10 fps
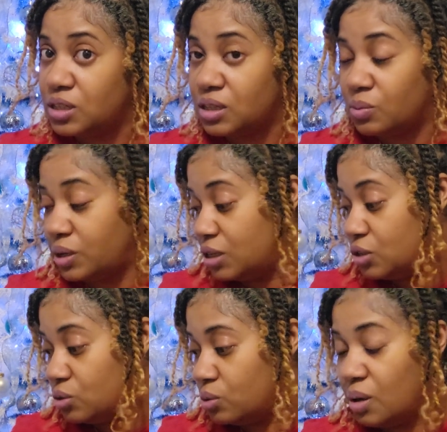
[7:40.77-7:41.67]
and then we can
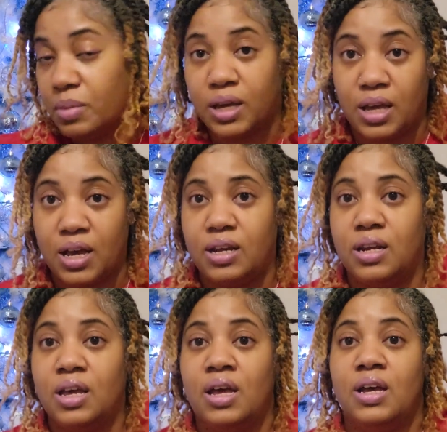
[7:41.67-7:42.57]
do them again
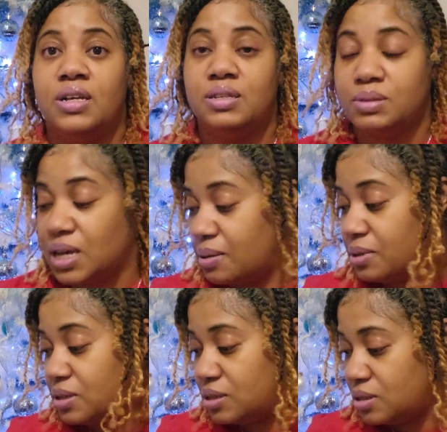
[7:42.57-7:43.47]
sometime
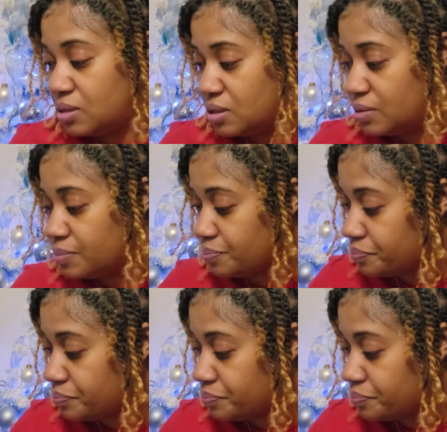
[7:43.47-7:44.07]
this season.